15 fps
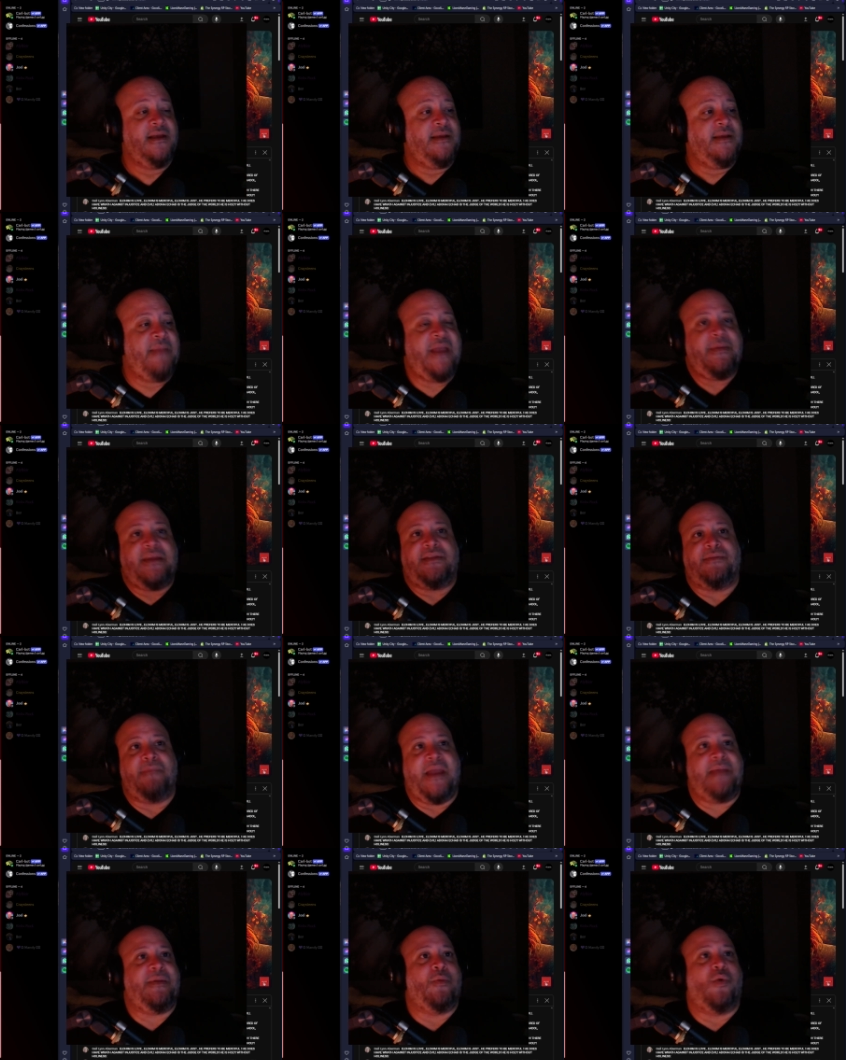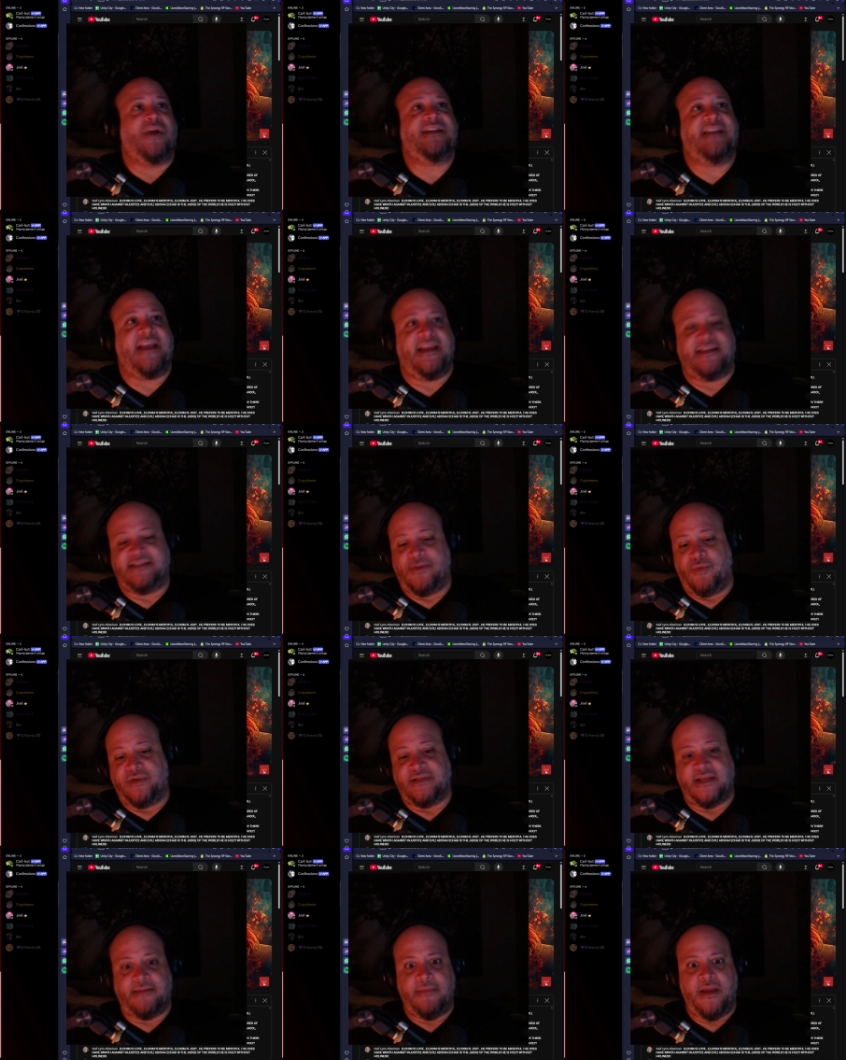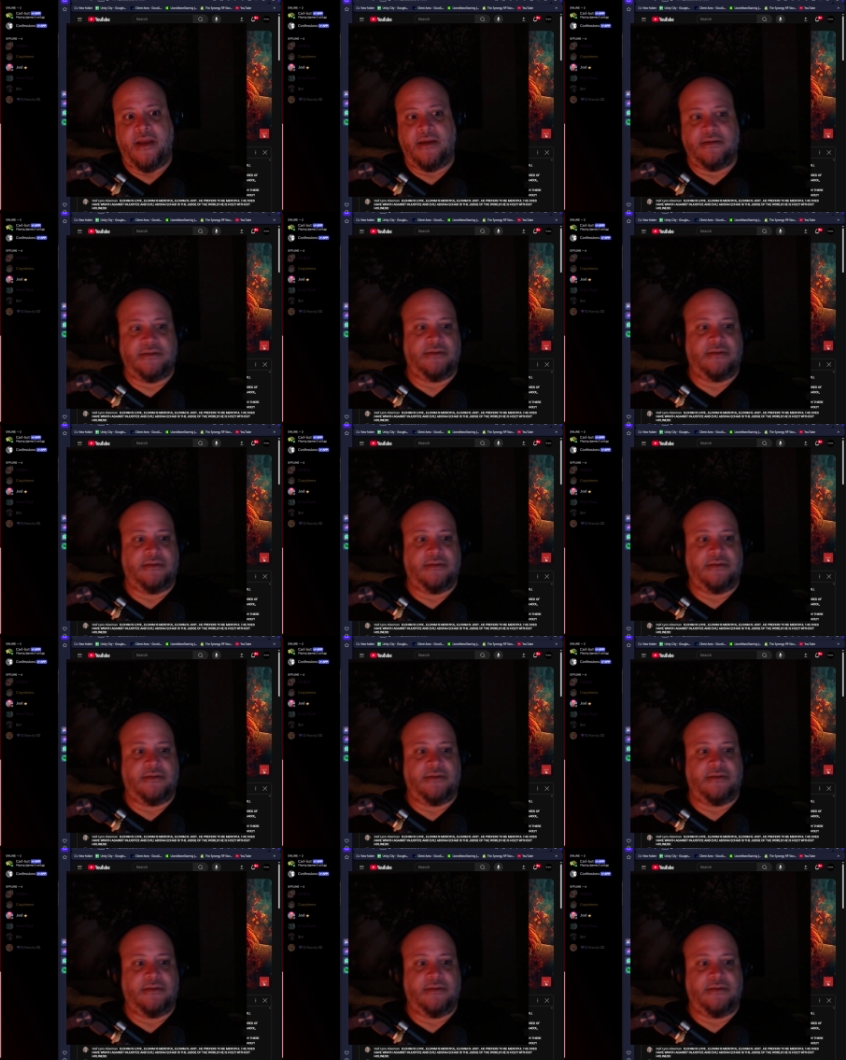Maybe one day someone's like, man,